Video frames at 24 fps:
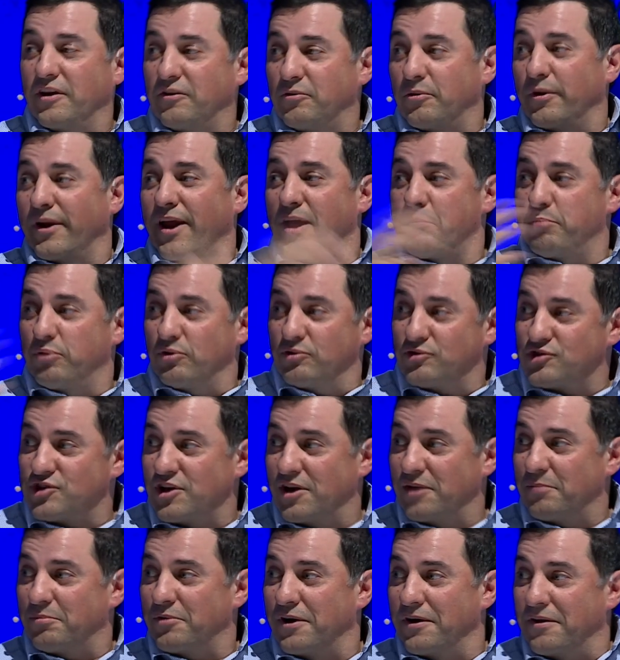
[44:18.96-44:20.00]
into an apple
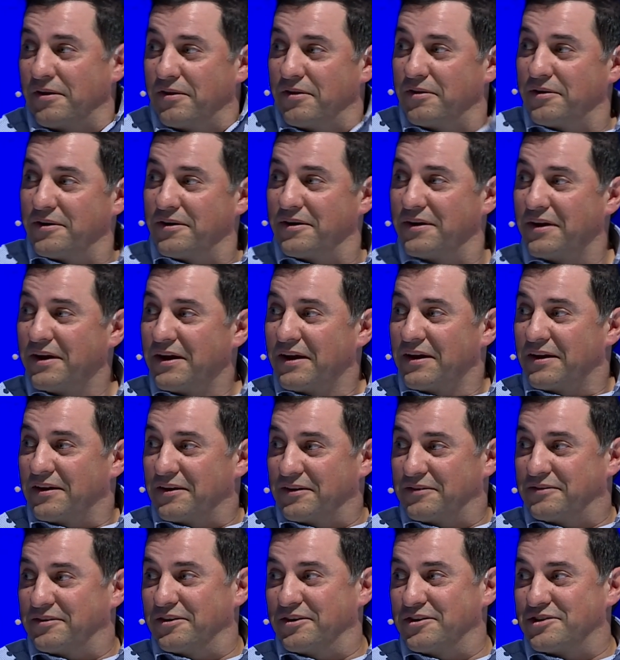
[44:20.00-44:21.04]
shape rather than a
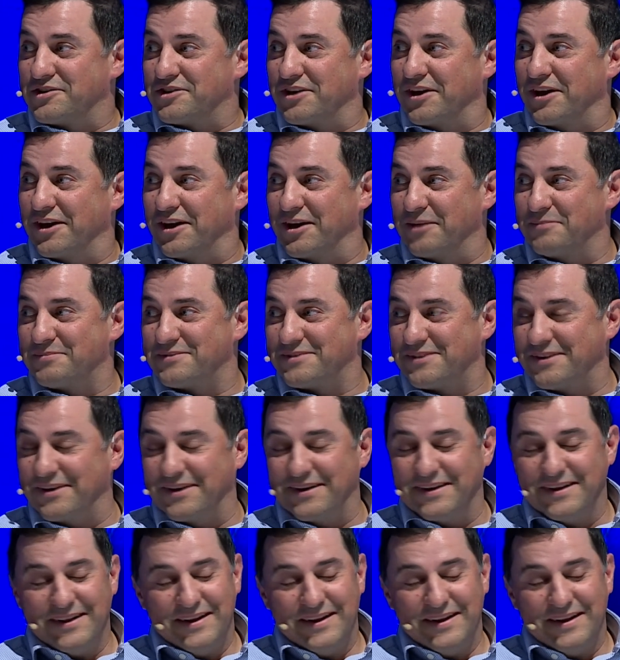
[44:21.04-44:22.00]
T-shape. So.